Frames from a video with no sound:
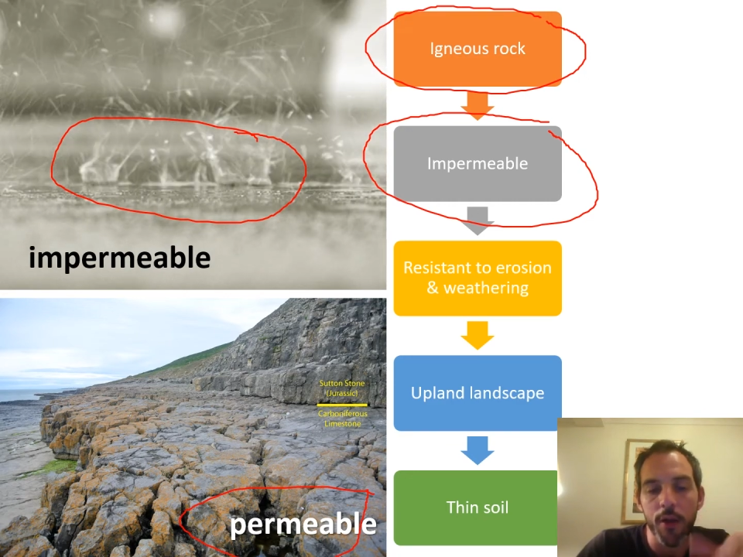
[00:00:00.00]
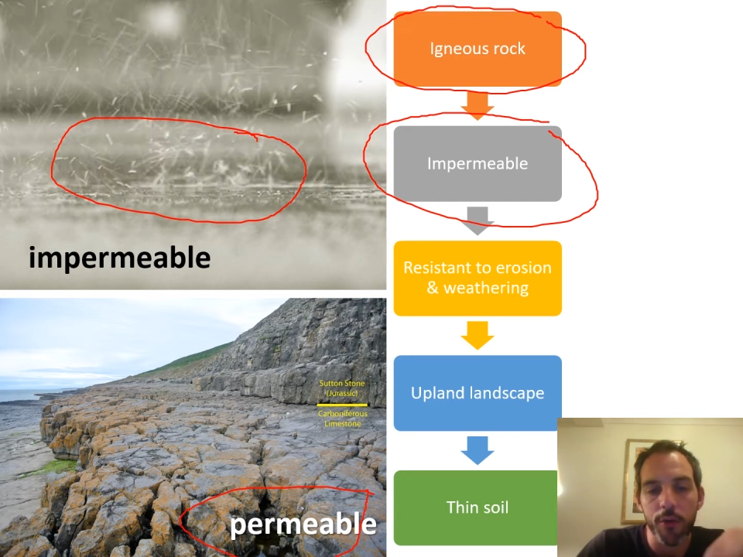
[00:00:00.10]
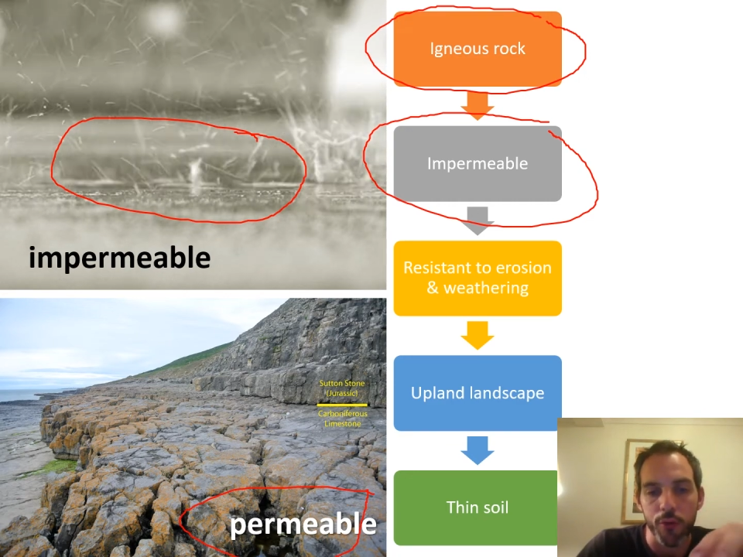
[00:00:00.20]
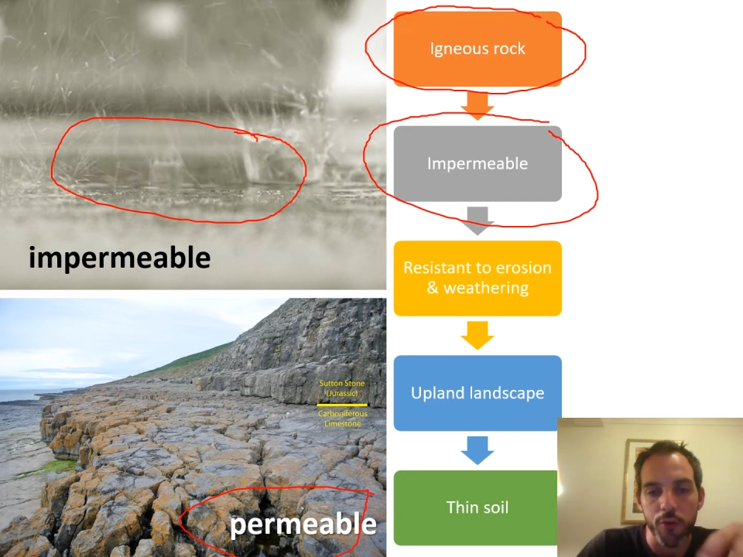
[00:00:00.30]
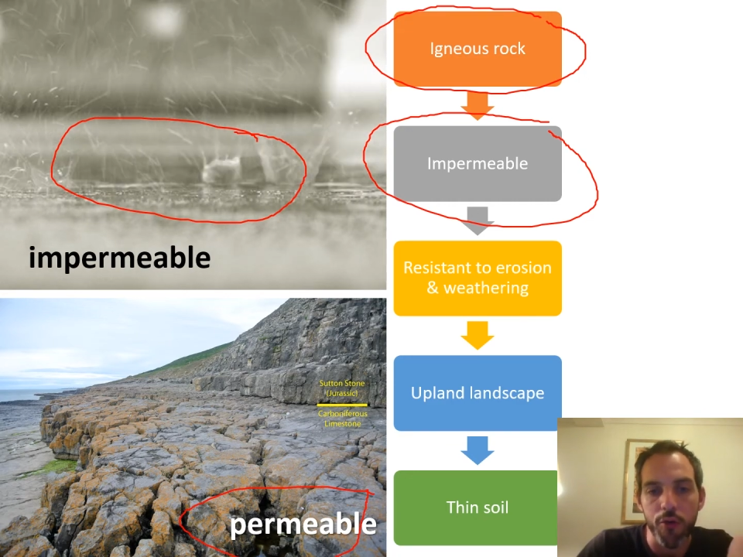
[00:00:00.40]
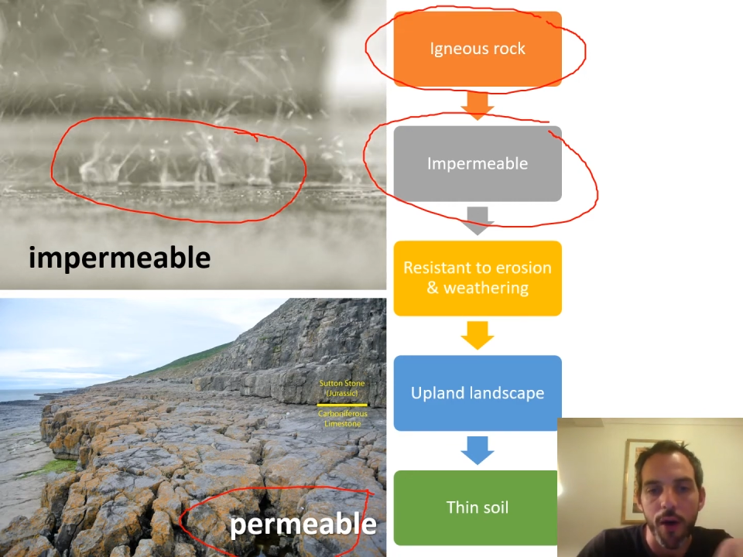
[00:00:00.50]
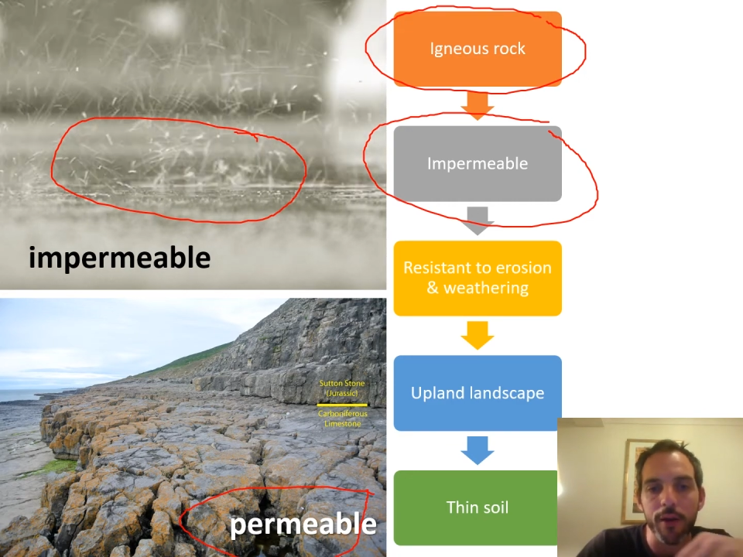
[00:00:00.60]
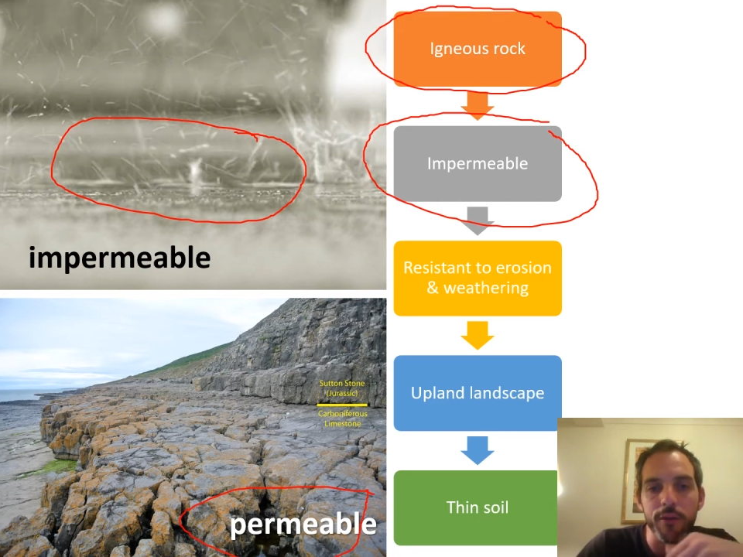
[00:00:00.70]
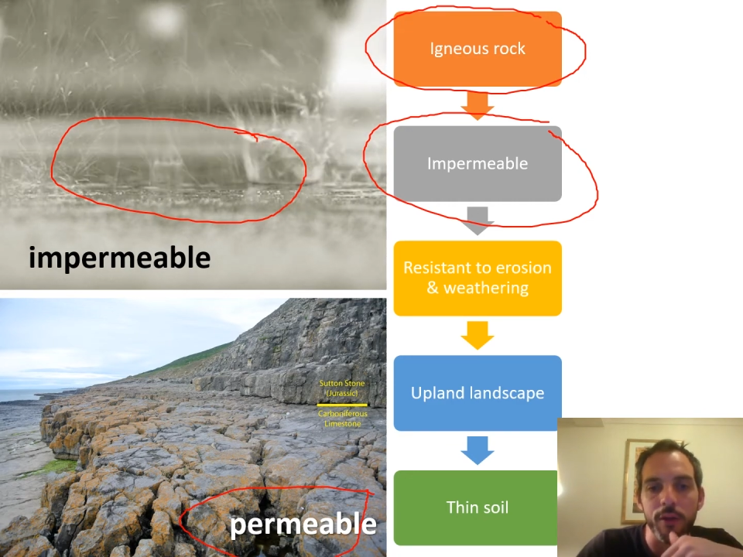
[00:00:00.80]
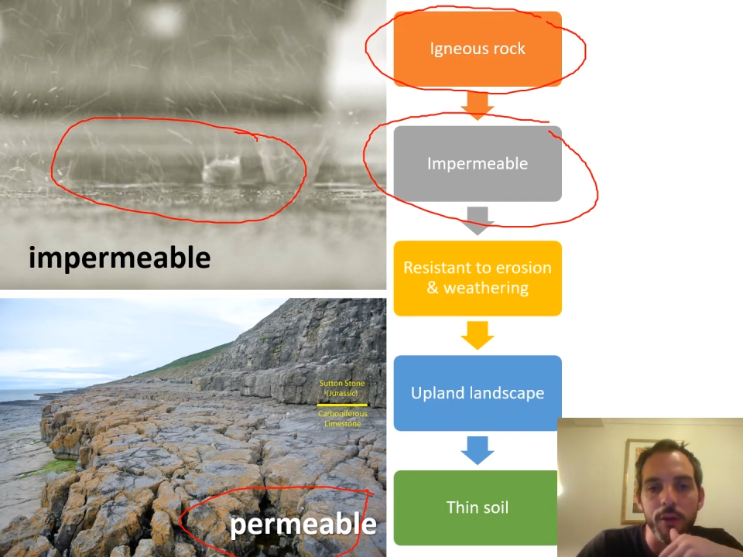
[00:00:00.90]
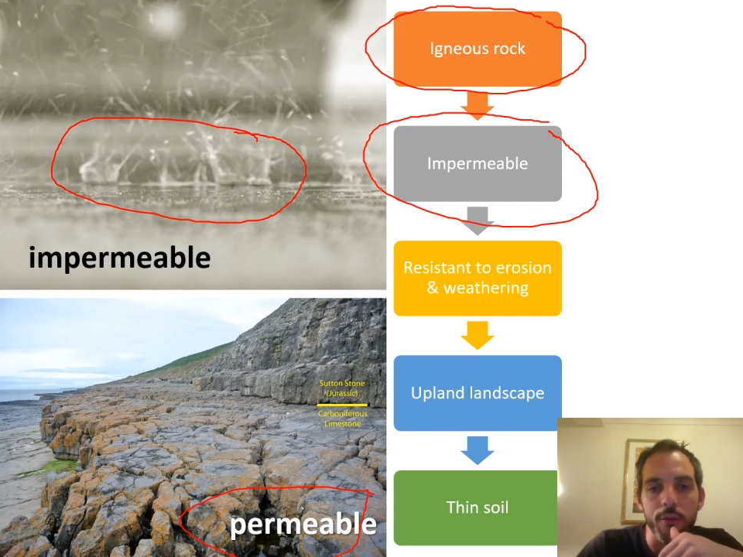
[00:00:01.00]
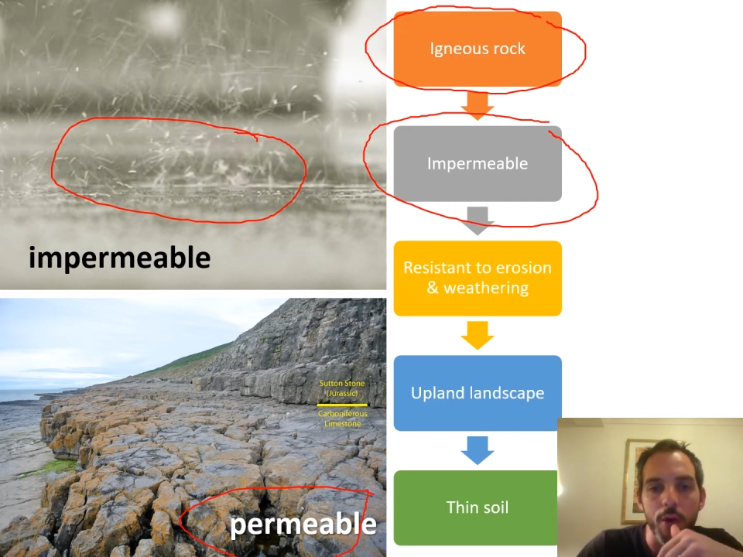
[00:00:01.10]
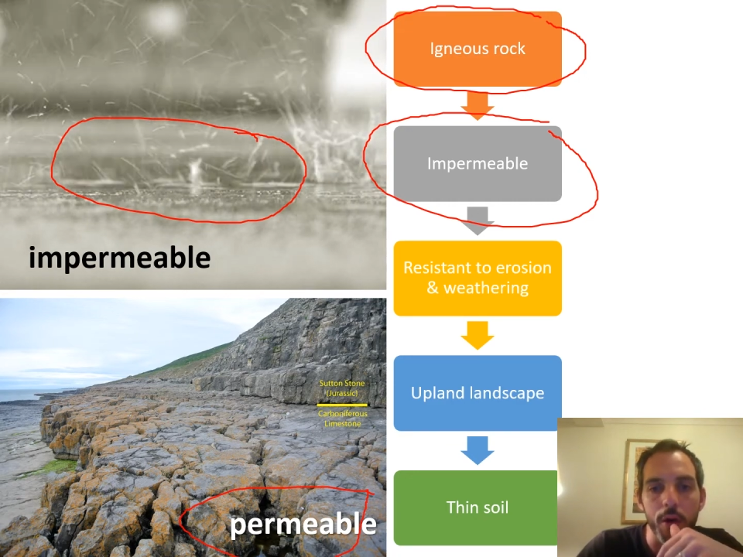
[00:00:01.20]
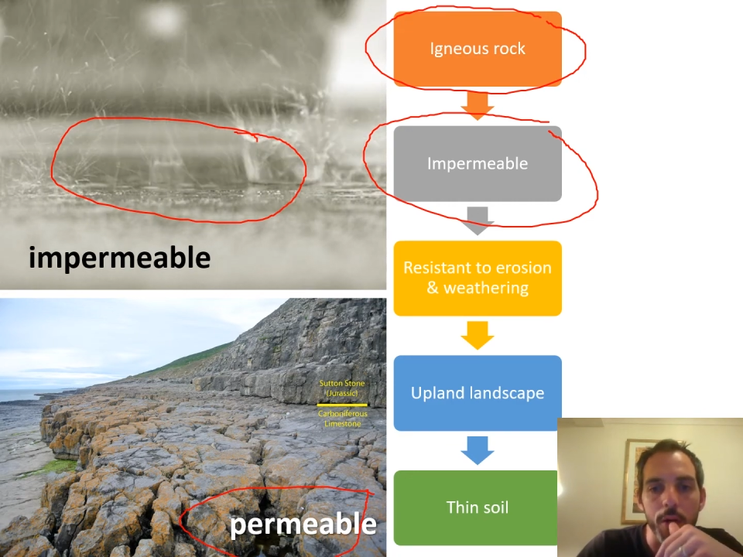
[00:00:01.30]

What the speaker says: through cracks in the rock.